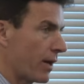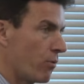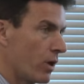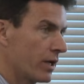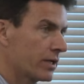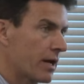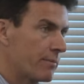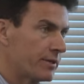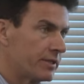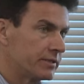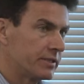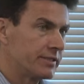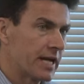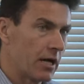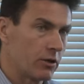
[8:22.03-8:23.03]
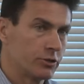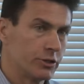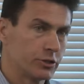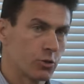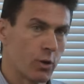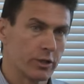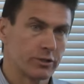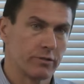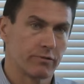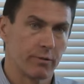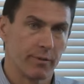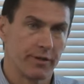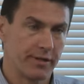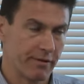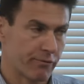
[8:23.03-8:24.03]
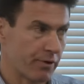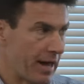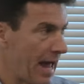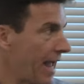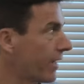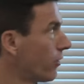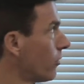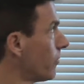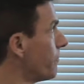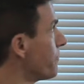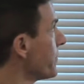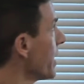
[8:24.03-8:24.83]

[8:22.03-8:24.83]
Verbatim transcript: I want to come at this intelligence question from a different angle.